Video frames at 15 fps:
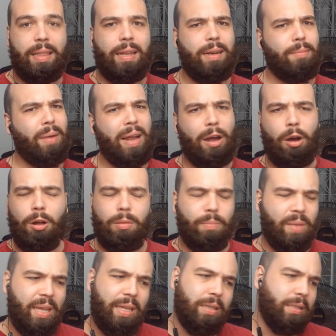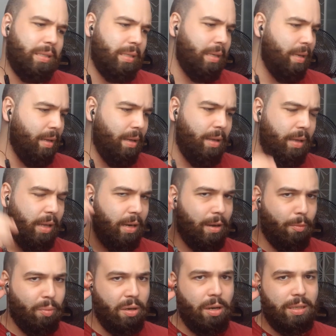then by all means, you know,
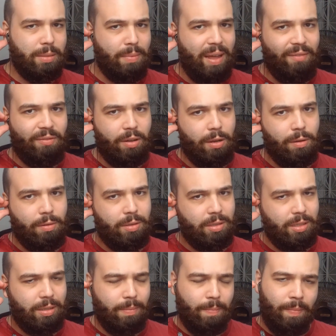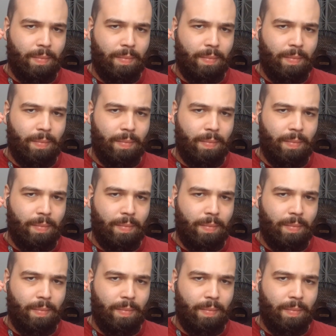put on some headphones,